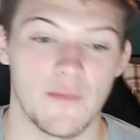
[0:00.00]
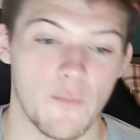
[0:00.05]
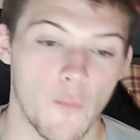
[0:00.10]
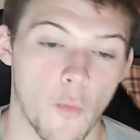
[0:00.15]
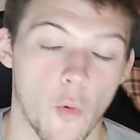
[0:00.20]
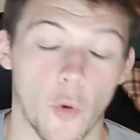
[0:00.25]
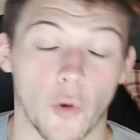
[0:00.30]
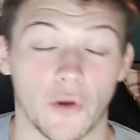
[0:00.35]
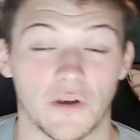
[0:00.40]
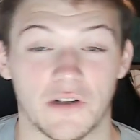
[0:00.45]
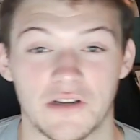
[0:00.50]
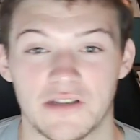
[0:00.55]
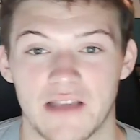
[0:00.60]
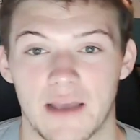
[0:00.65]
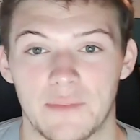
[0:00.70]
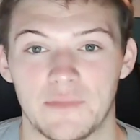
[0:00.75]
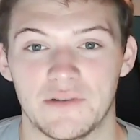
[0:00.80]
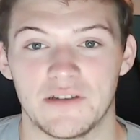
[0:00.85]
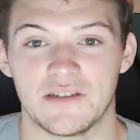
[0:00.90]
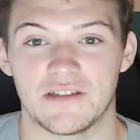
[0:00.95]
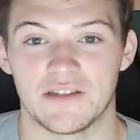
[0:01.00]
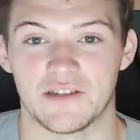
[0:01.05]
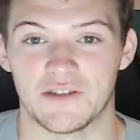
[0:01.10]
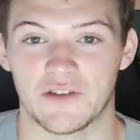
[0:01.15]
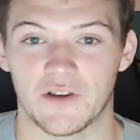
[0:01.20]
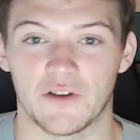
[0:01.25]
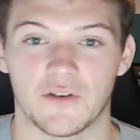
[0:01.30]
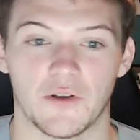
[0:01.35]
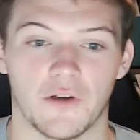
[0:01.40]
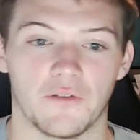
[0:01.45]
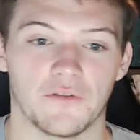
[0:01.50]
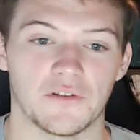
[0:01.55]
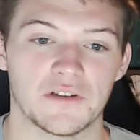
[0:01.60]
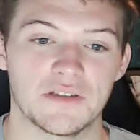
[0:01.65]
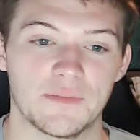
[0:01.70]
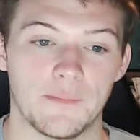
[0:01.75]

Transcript: more interceptions and turnovers.